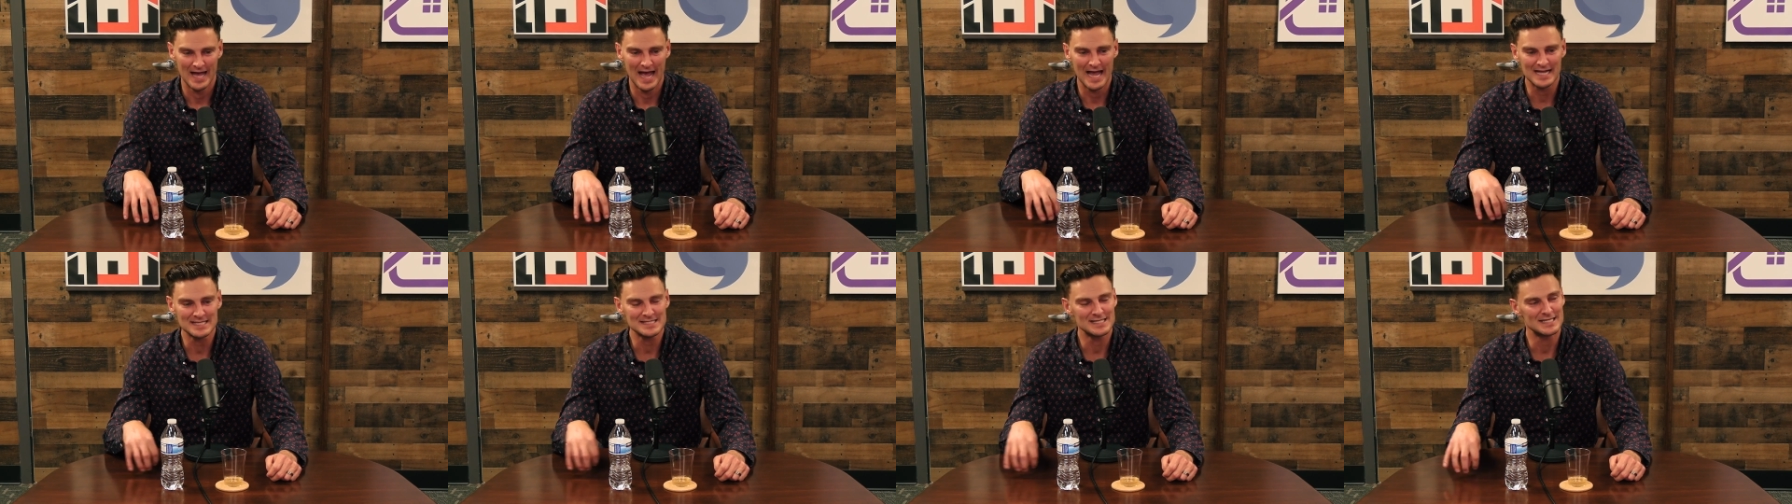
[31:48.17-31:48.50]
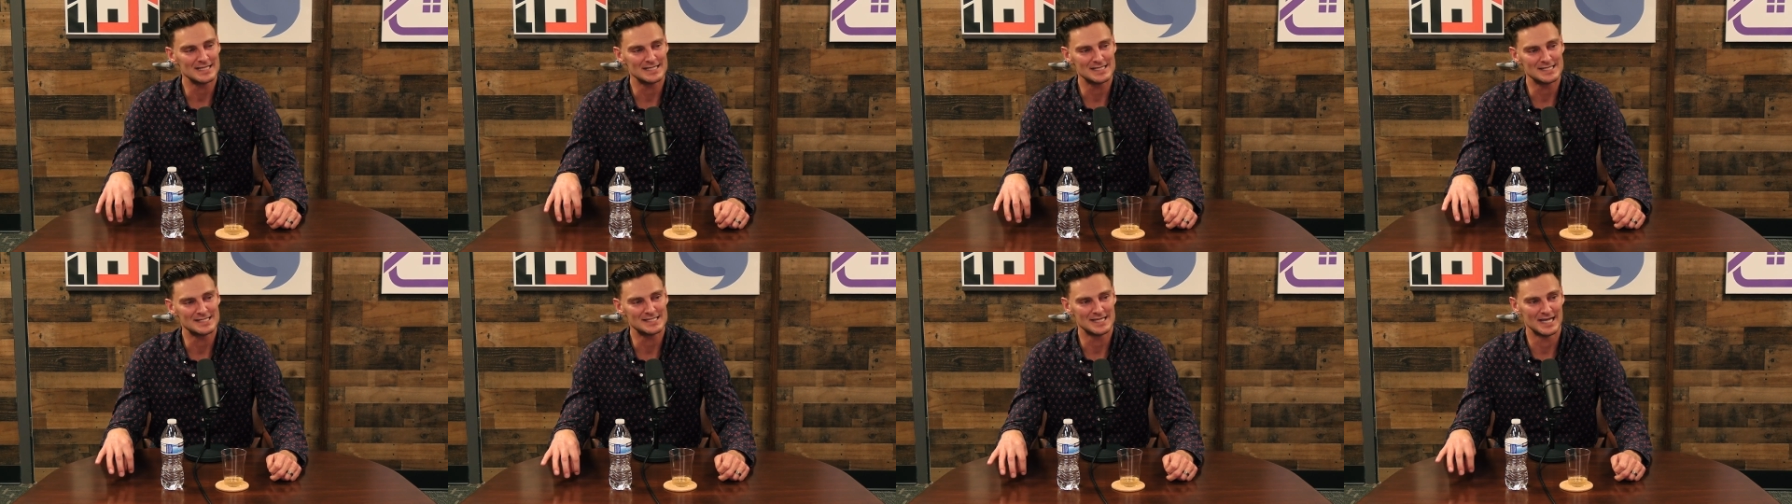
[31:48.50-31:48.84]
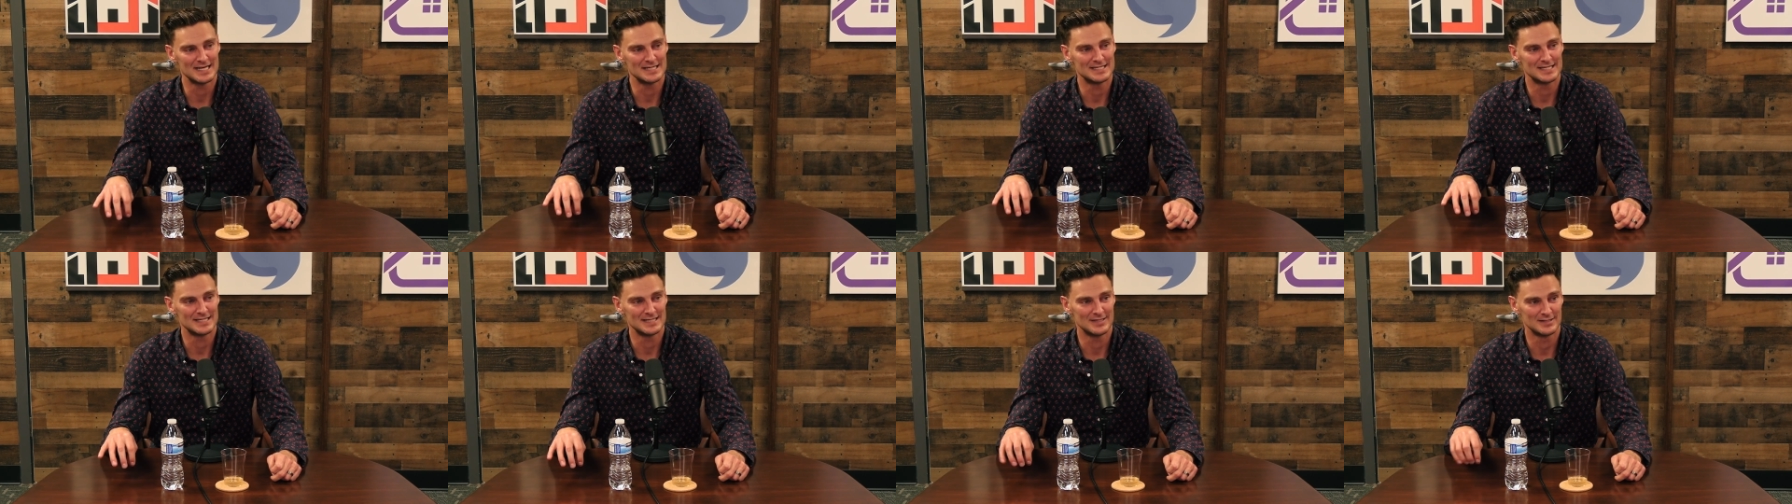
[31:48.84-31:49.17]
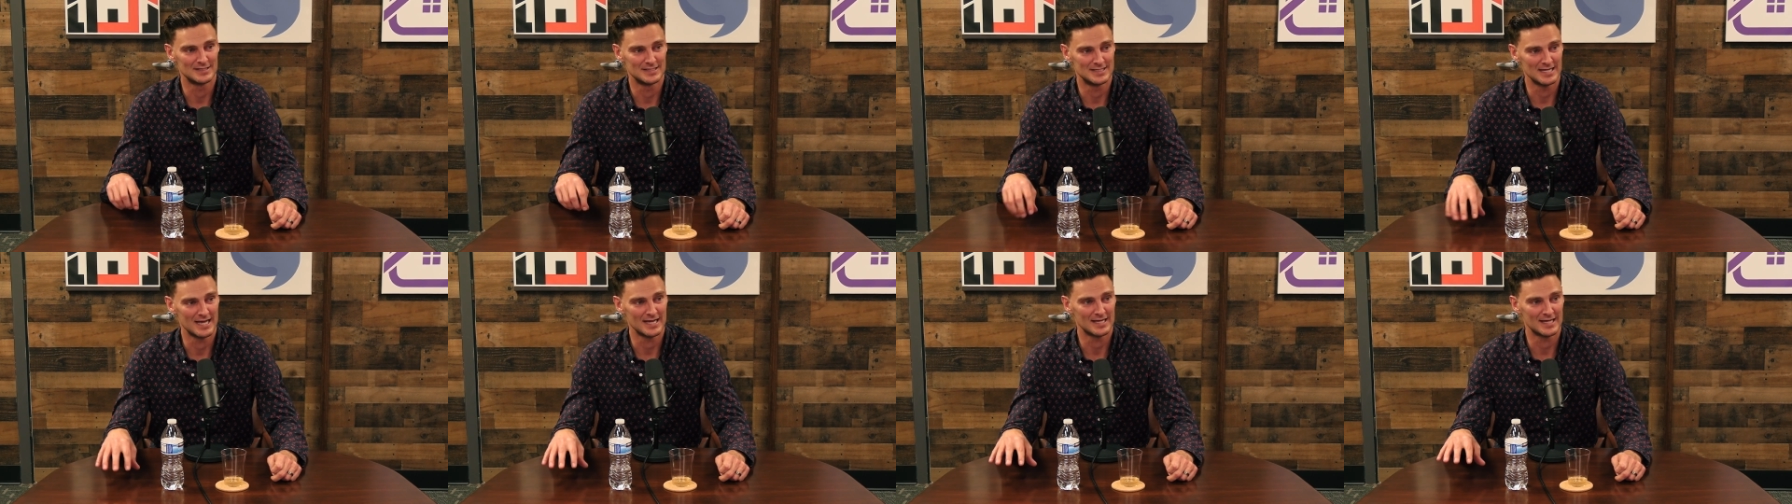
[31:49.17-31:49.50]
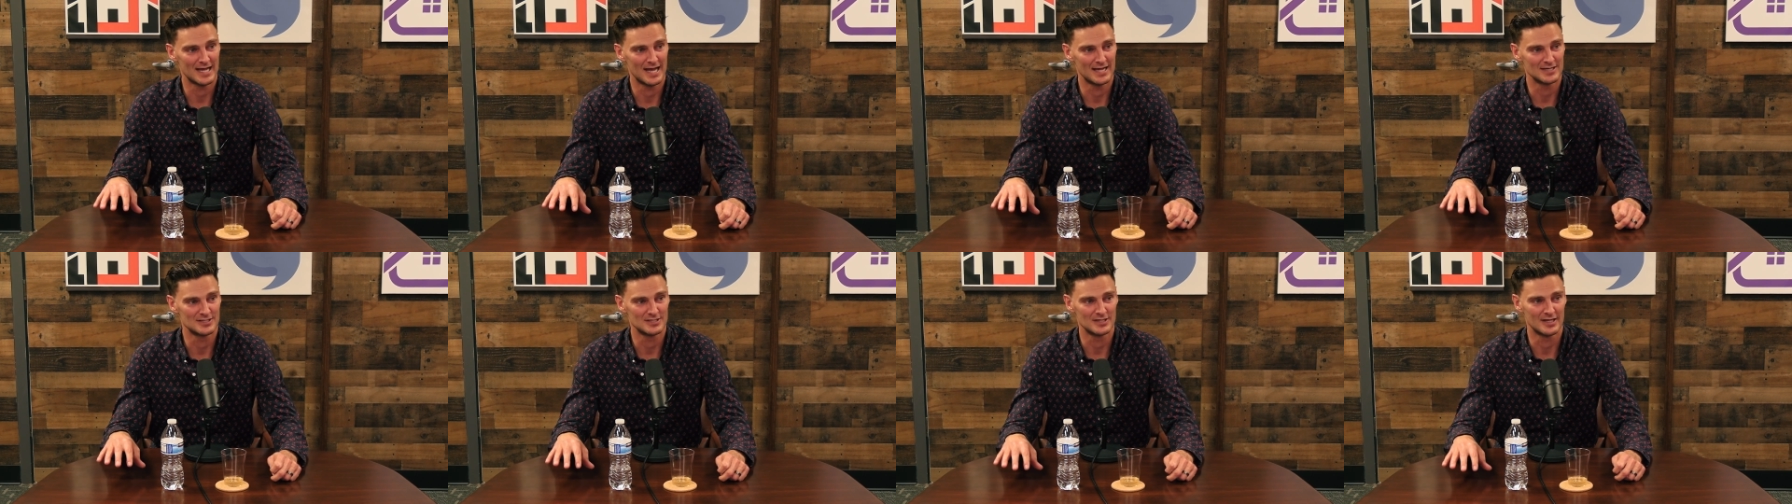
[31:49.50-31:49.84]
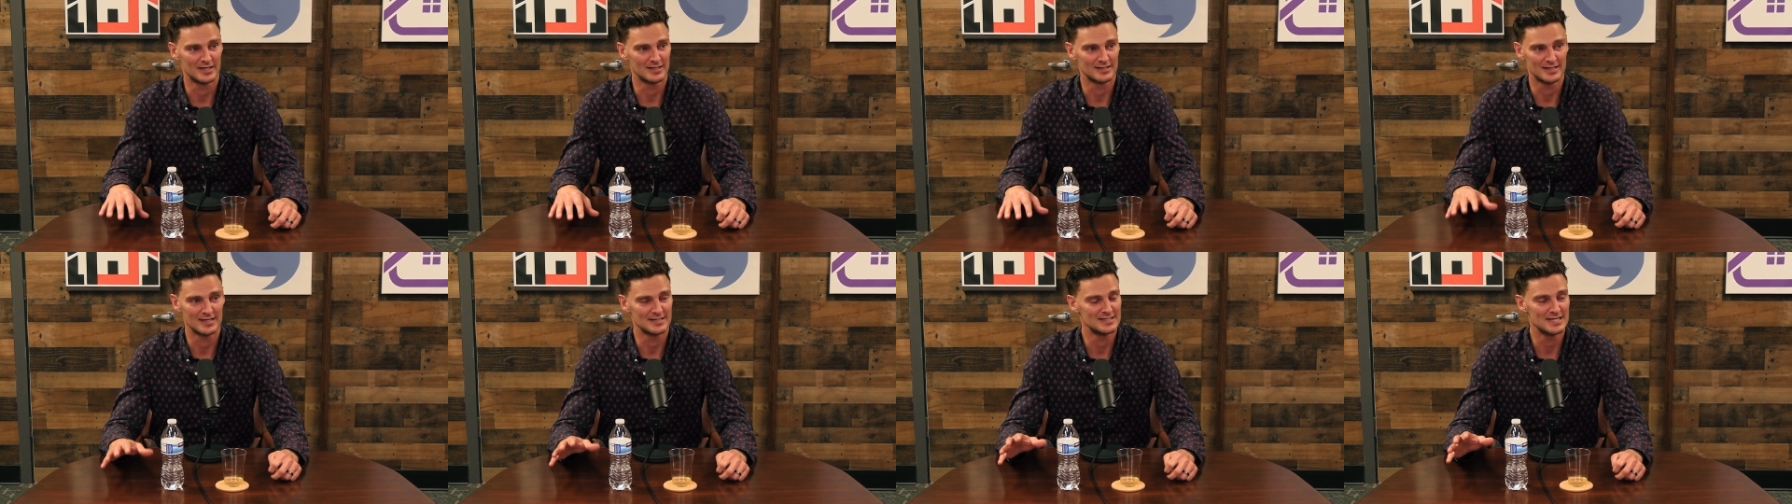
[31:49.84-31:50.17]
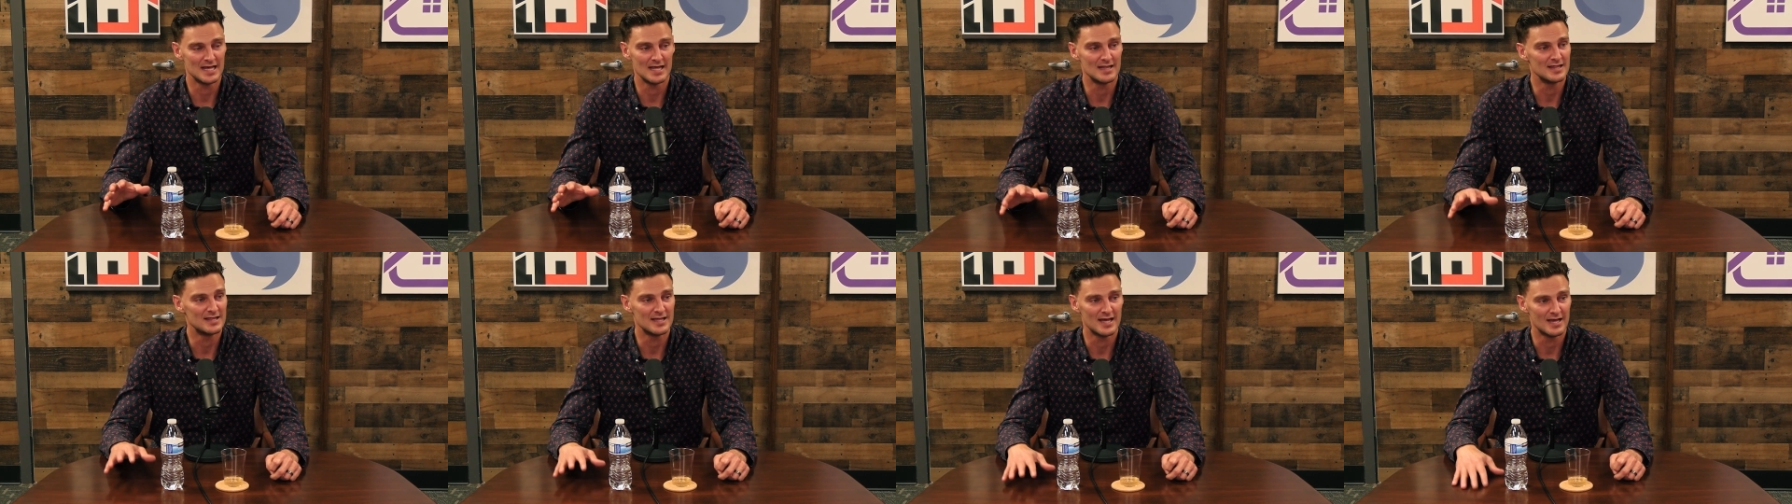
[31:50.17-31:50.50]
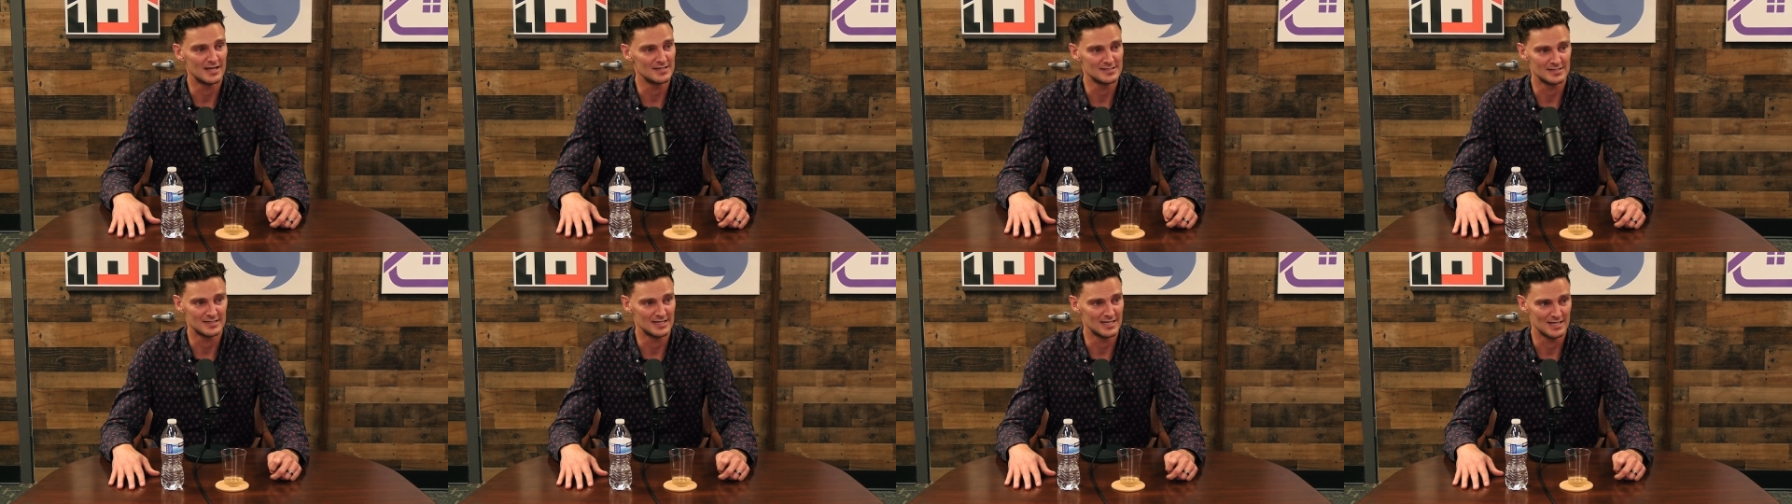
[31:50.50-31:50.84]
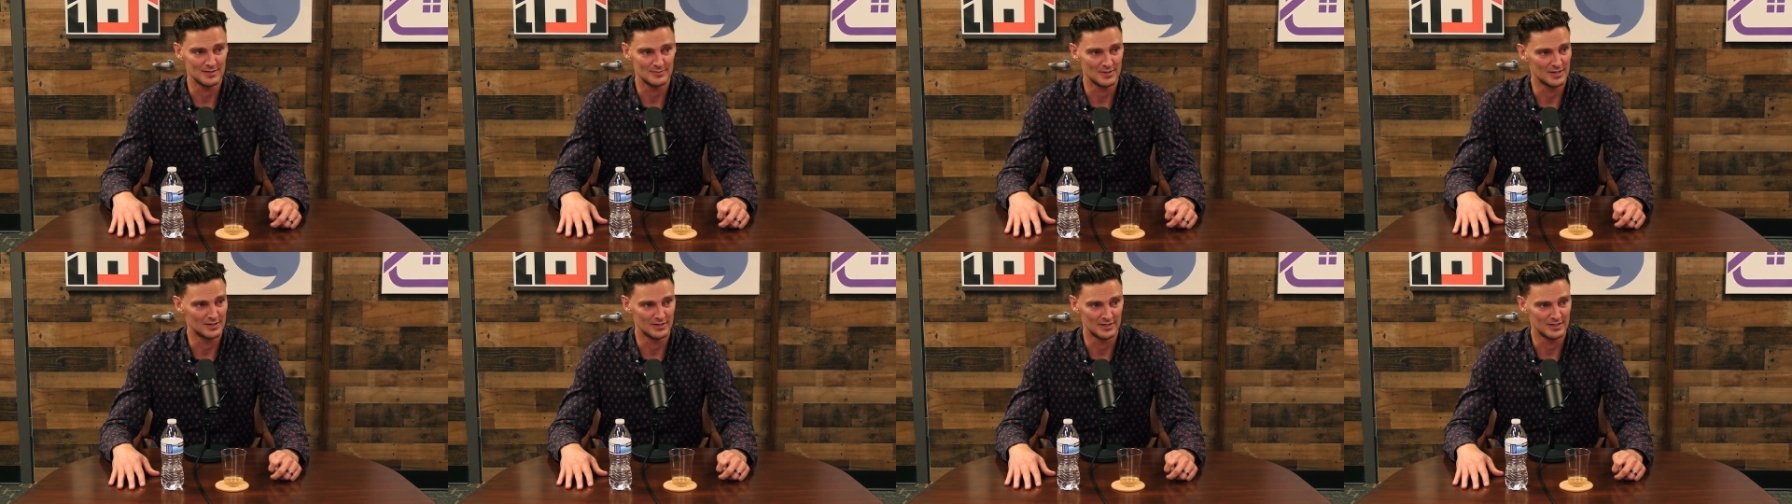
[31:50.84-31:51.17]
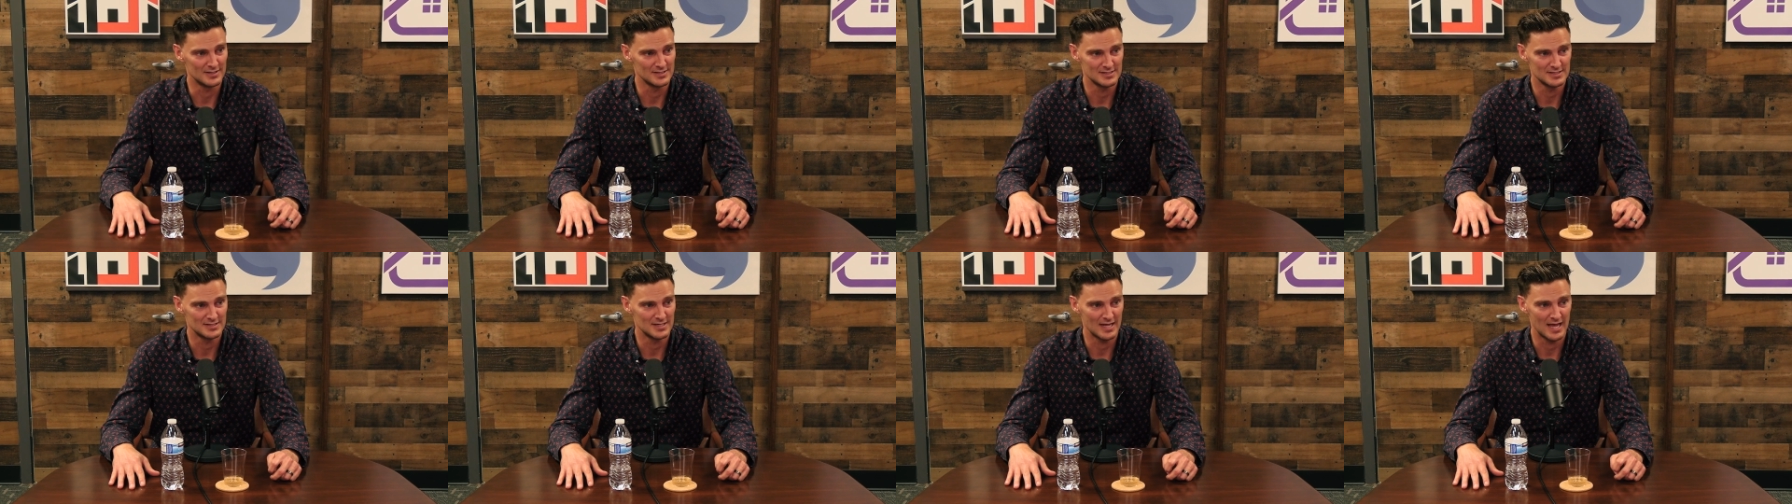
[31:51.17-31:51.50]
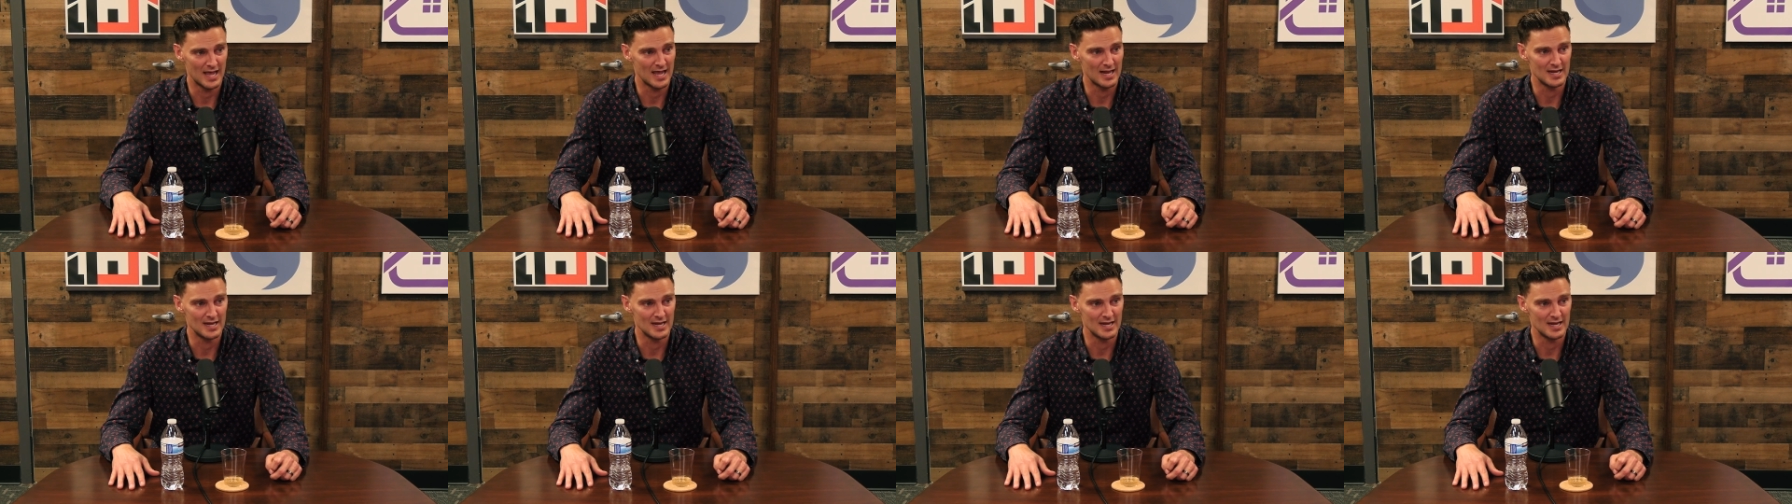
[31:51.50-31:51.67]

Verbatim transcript: accidentally sent the deck out to like their ten thousand email list.